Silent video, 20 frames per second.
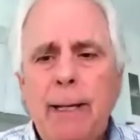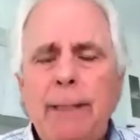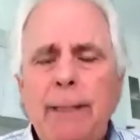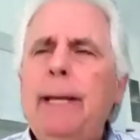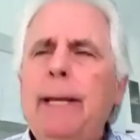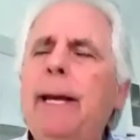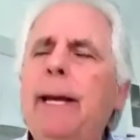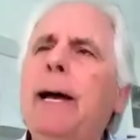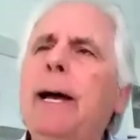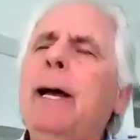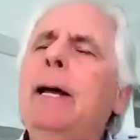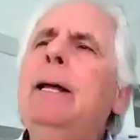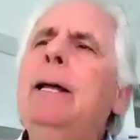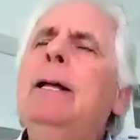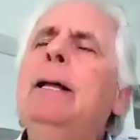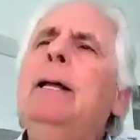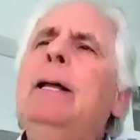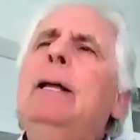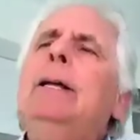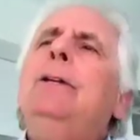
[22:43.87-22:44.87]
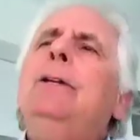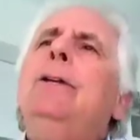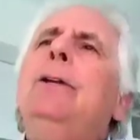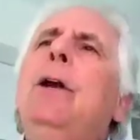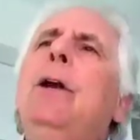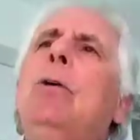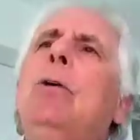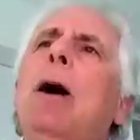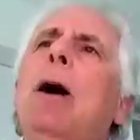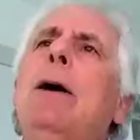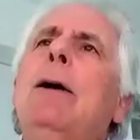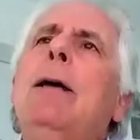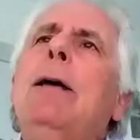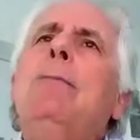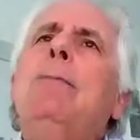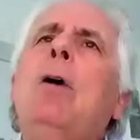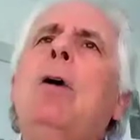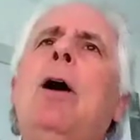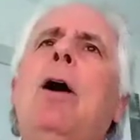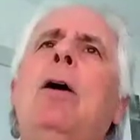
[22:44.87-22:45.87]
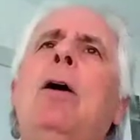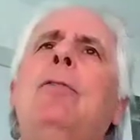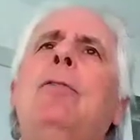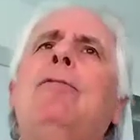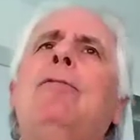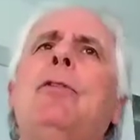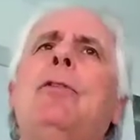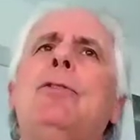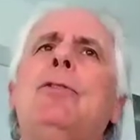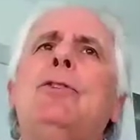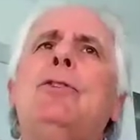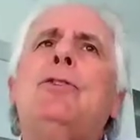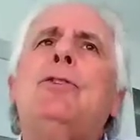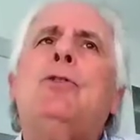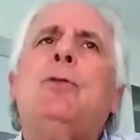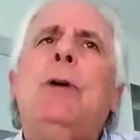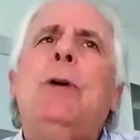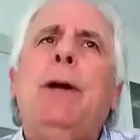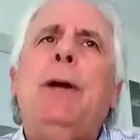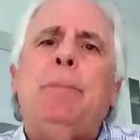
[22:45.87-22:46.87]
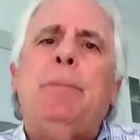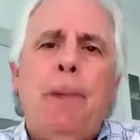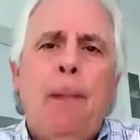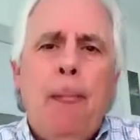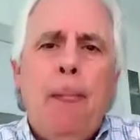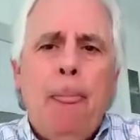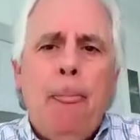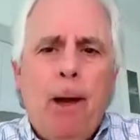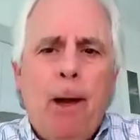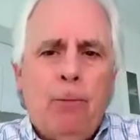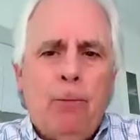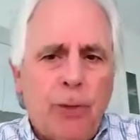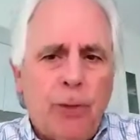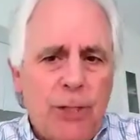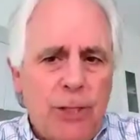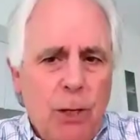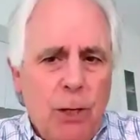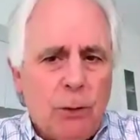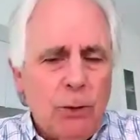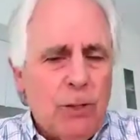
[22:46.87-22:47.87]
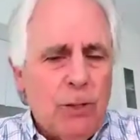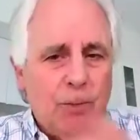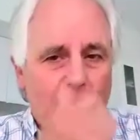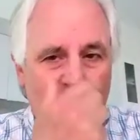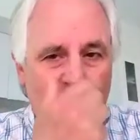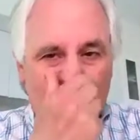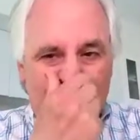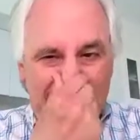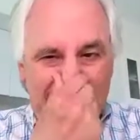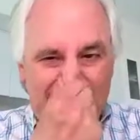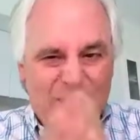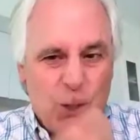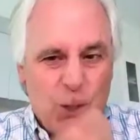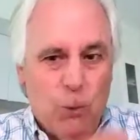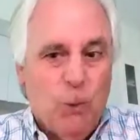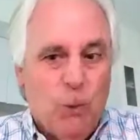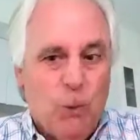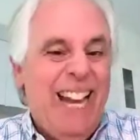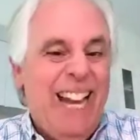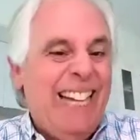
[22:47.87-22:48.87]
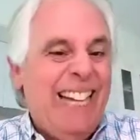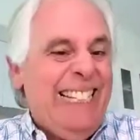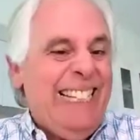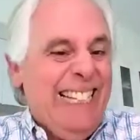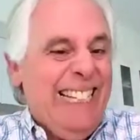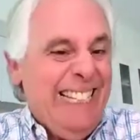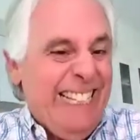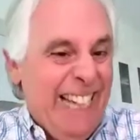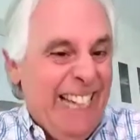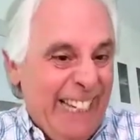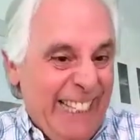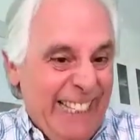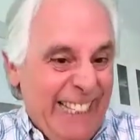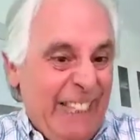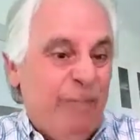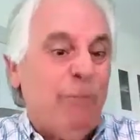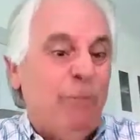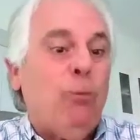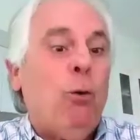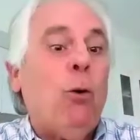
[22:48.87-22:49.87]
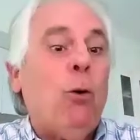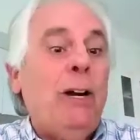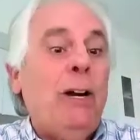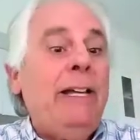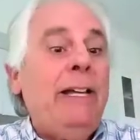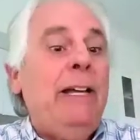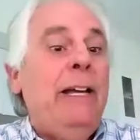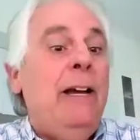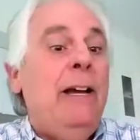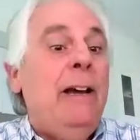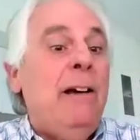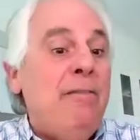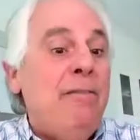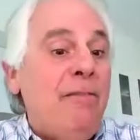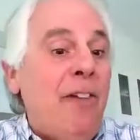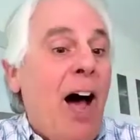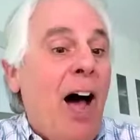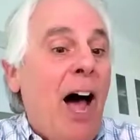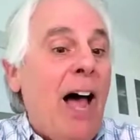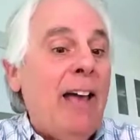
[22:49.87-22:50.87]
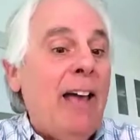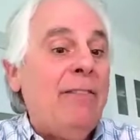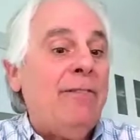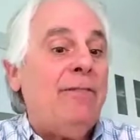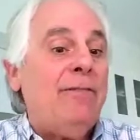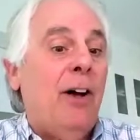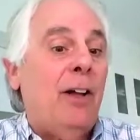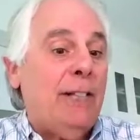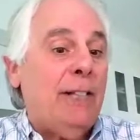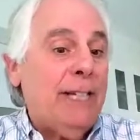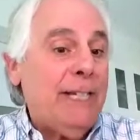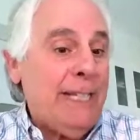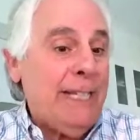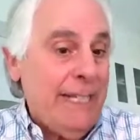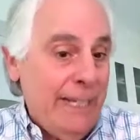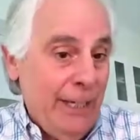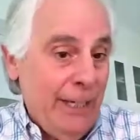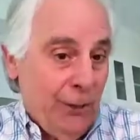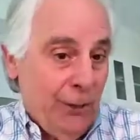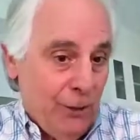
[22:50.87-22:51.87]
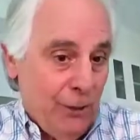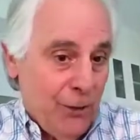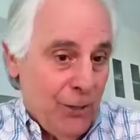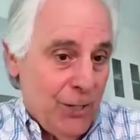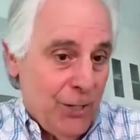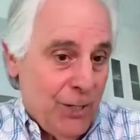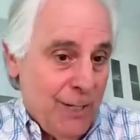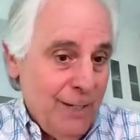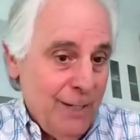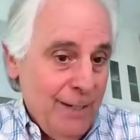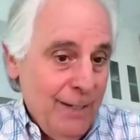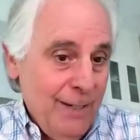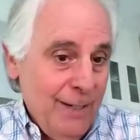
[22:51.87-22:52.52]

Yeah, you know, our first trip of results volunteers was 1990. 45 volunteers